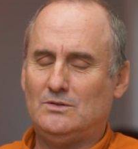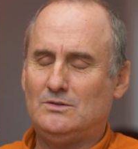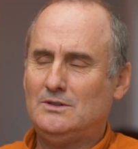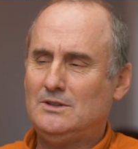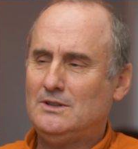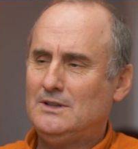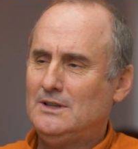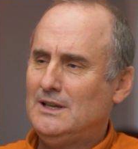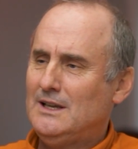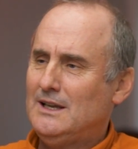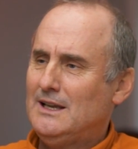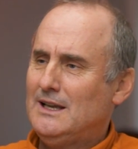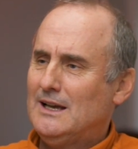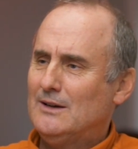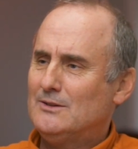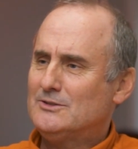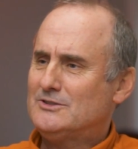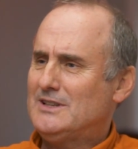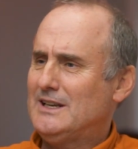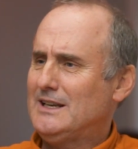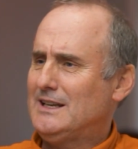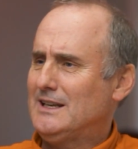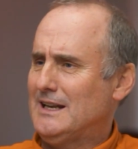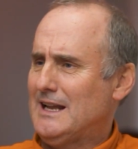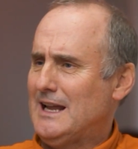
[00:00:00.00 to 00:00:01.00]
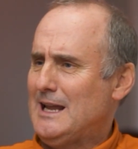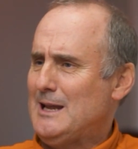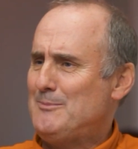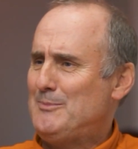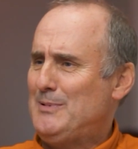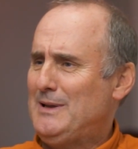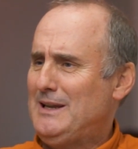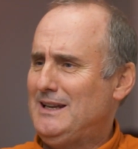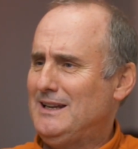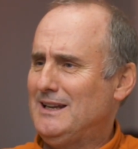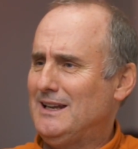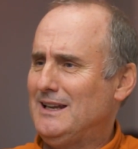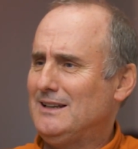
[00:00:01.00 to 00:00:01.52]
I was taking
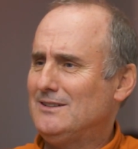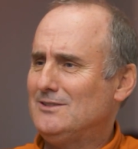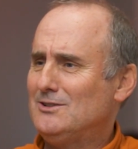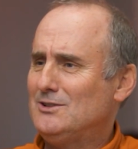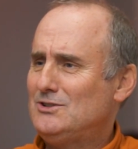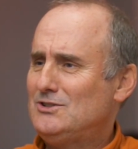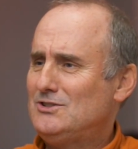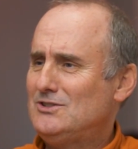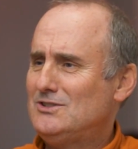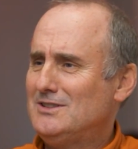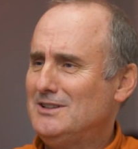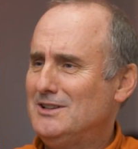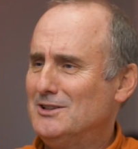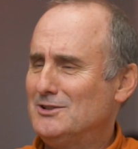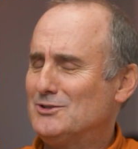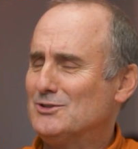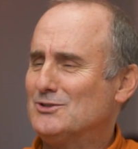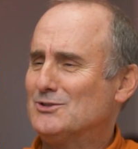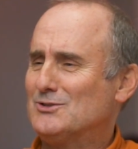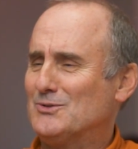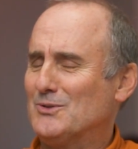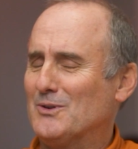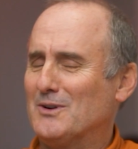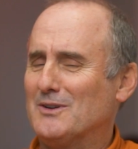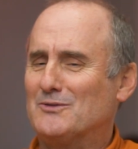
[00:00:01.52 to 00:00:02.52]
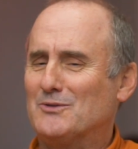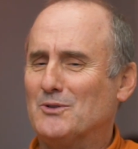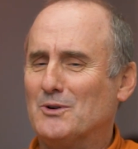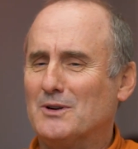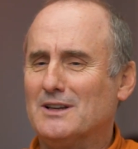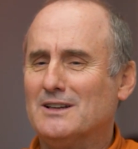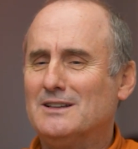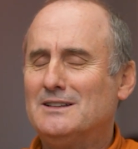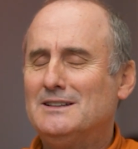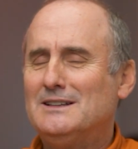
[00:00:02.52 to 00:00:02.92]
AP English. Here's a story for you.